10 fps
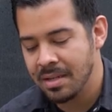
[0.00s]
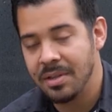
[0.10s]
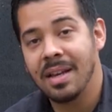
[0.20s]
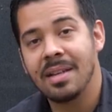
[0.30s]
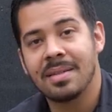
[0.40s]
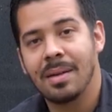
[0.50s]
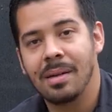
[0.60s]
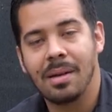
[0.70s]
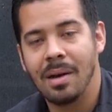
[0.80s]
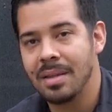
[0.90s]
You guys
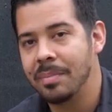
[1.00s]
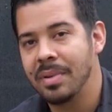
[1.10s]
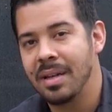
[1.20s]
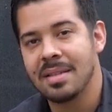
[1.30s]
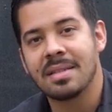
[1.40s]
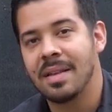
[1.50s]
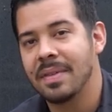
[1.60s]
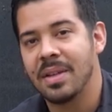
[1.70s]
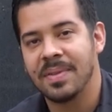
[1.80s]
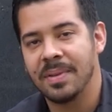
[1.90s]
saw all the bugs and stuff
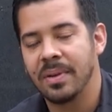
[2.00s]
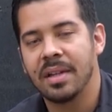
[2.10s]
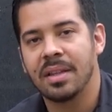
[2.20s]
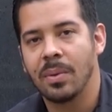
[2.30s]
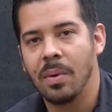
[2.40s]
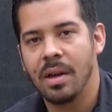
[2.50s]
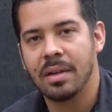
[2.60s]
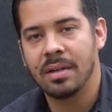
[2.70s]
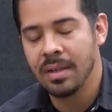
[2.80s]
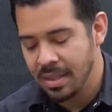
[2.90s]
that was floating in the
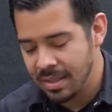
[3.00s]
water.